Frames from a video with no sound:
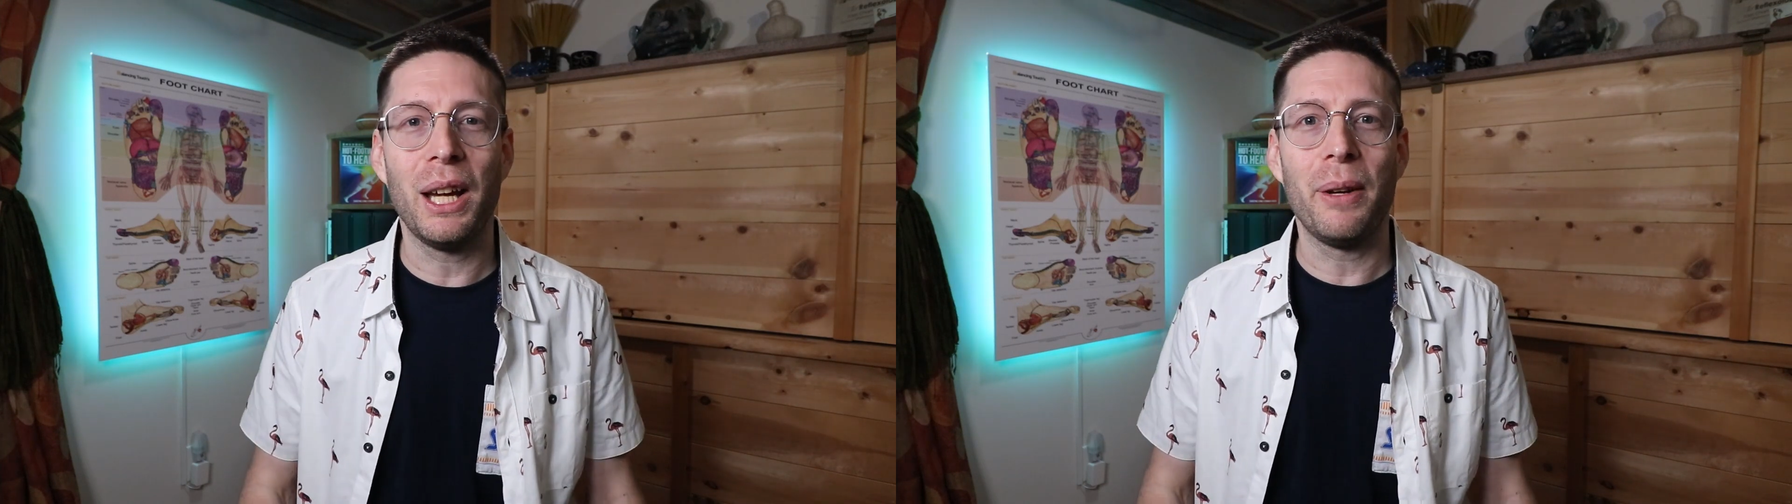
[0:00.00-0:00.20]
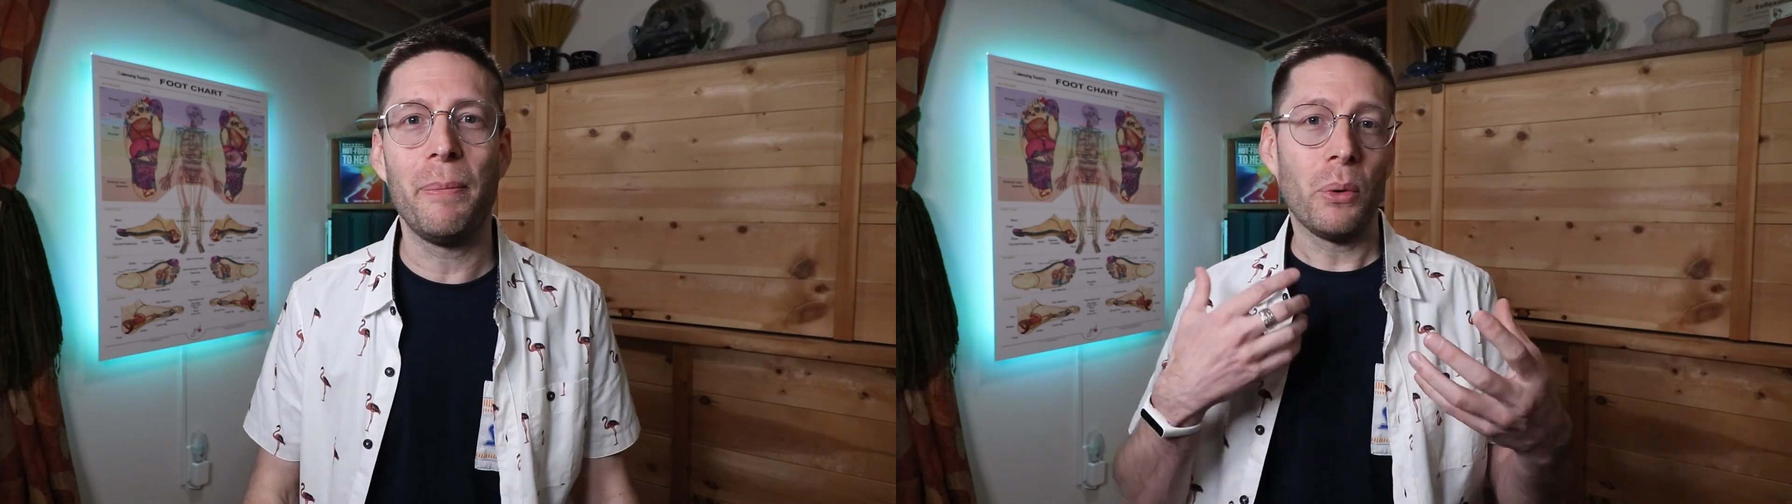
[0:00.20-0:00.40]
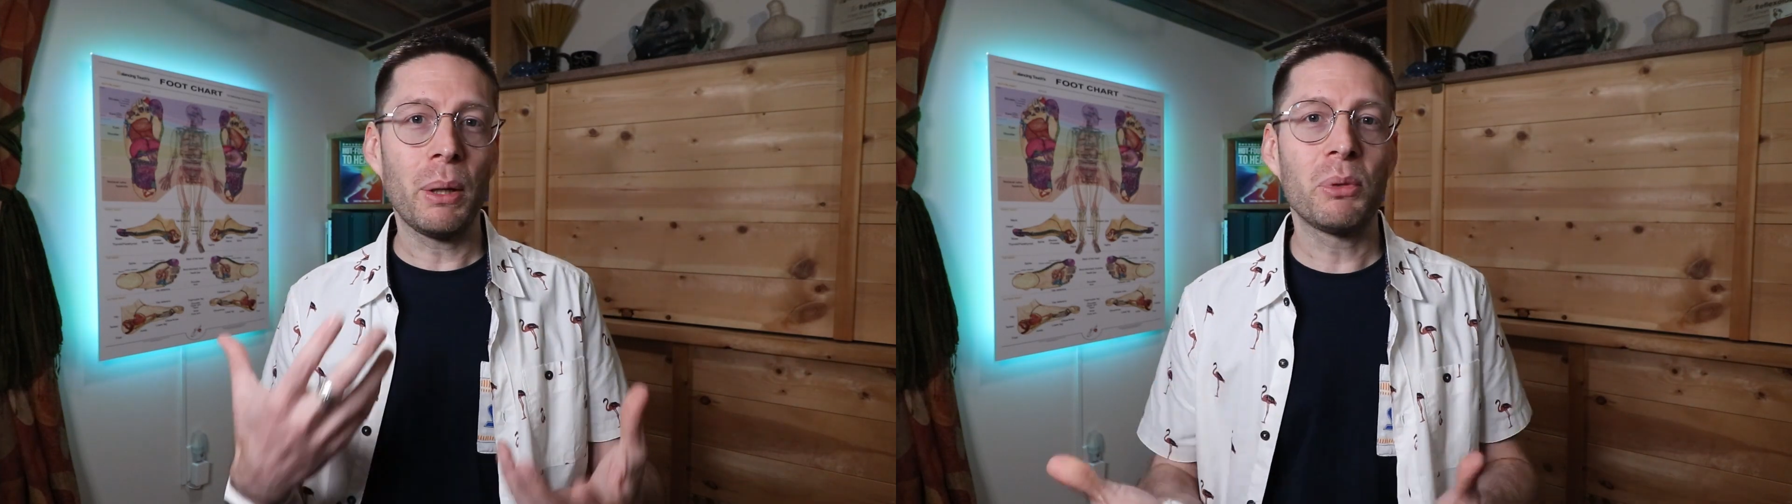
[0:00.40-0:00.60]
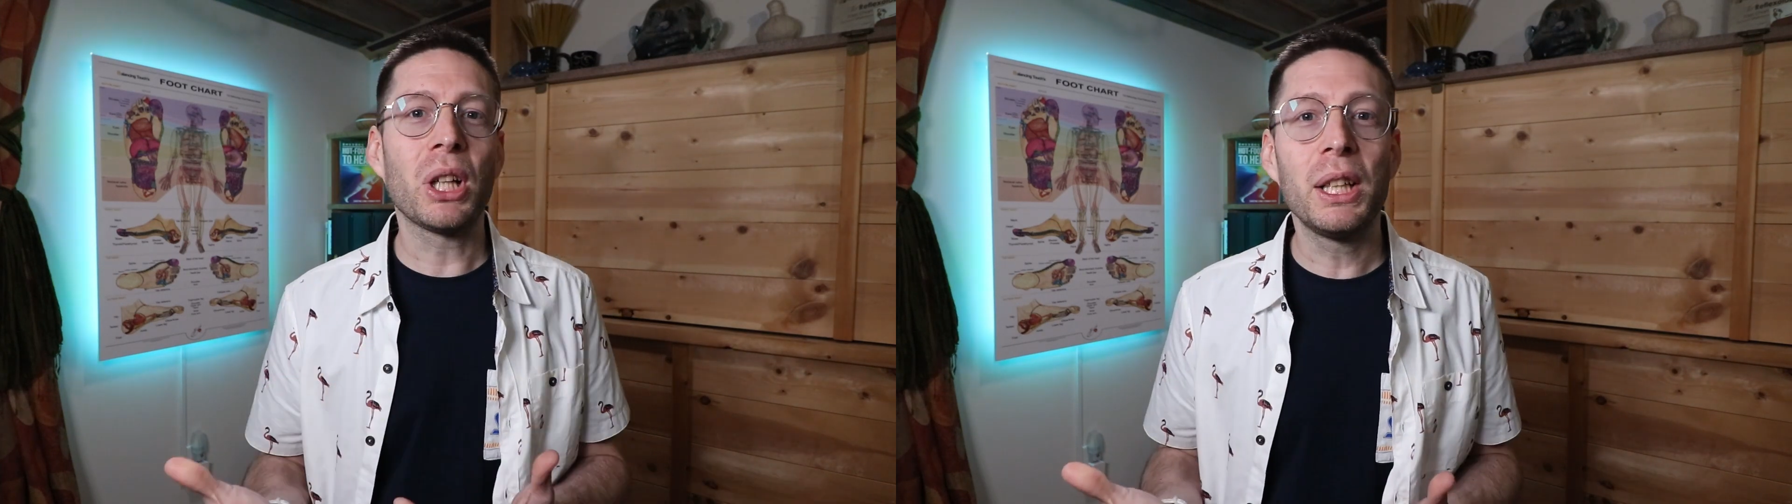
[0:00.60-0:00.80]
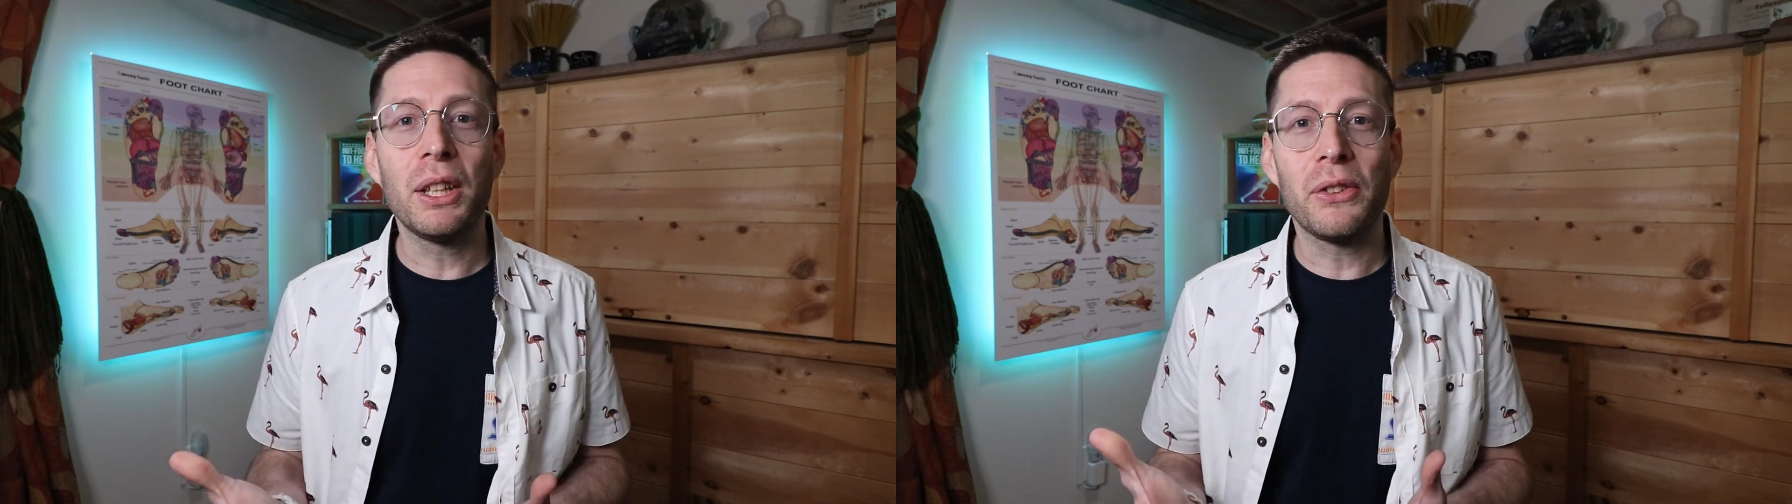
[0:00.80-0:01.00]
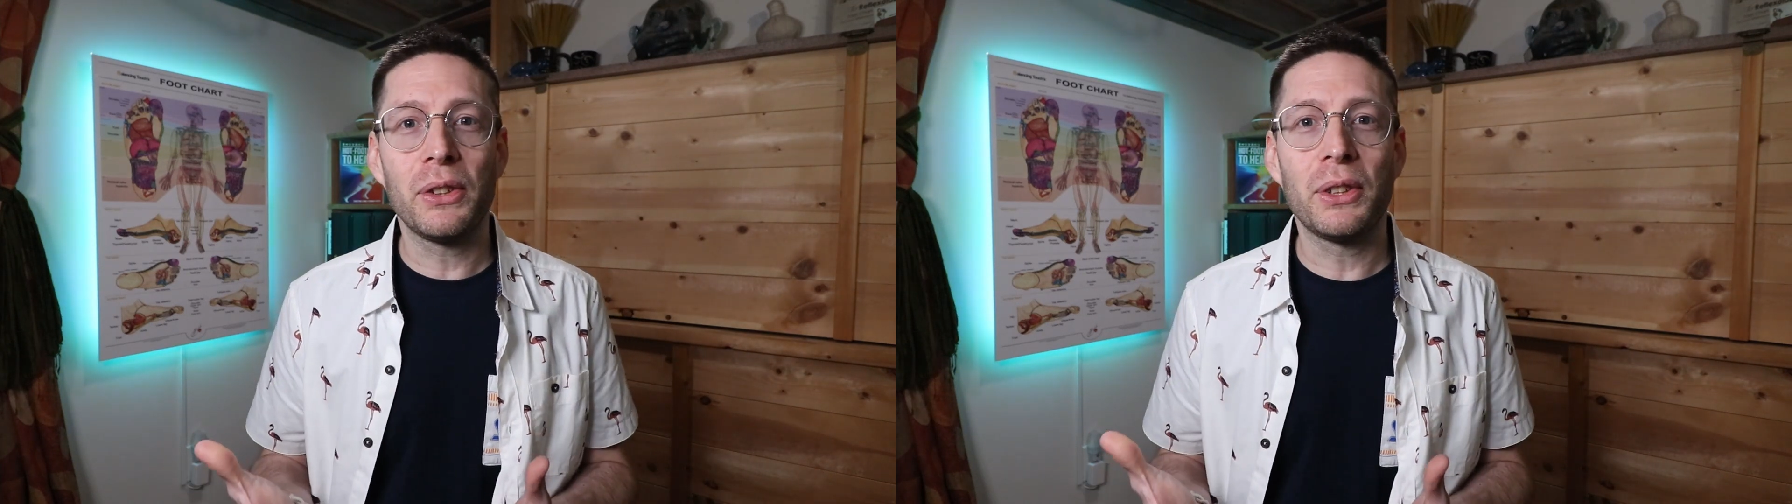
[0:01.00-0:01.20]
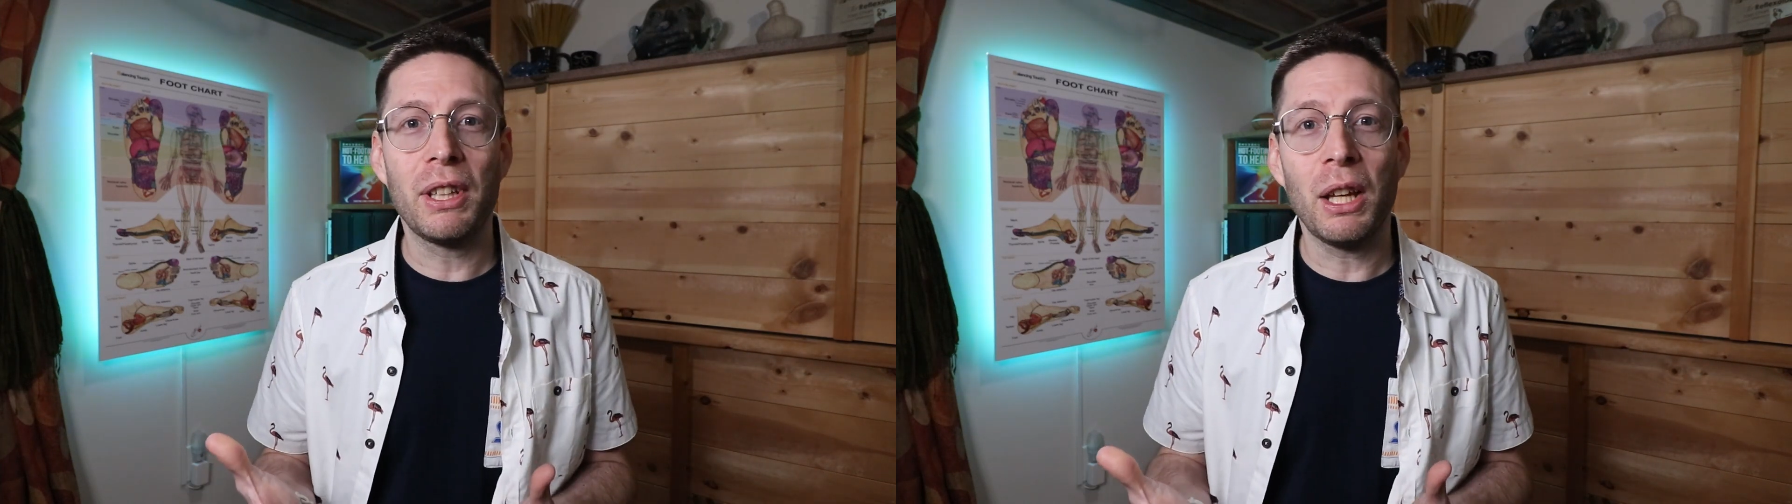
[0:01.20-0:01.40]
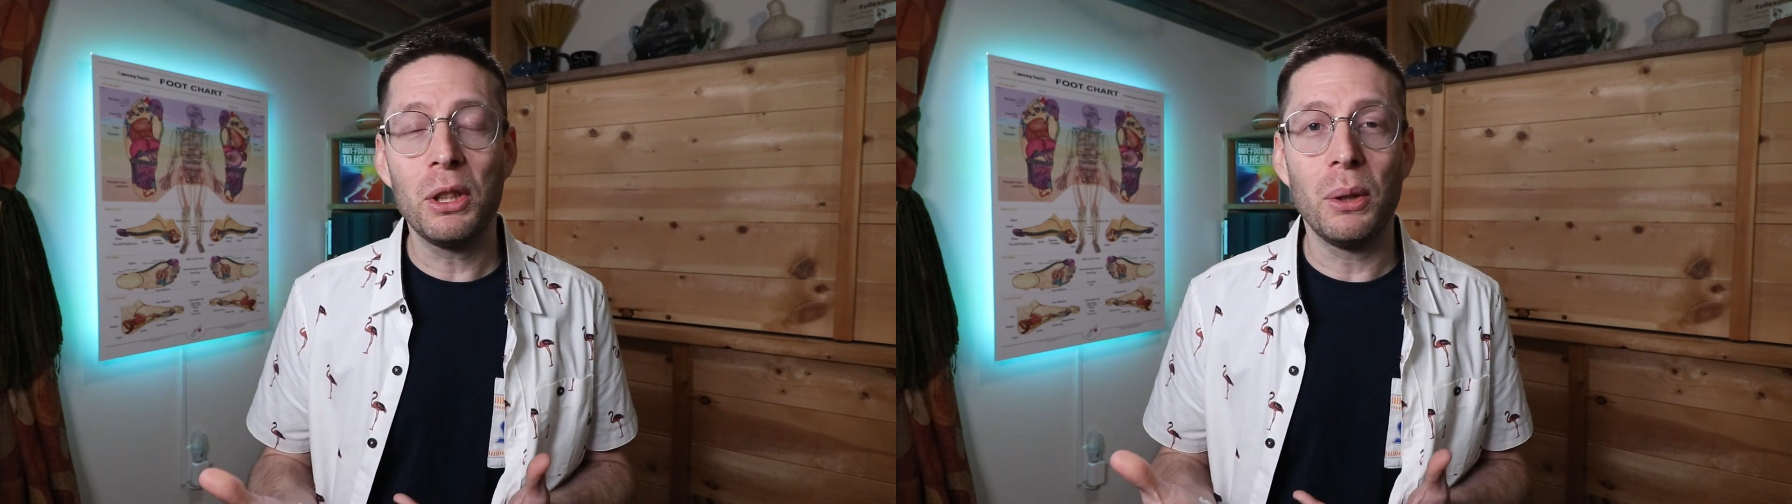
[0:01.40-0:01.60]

Um, what I'm trying to tell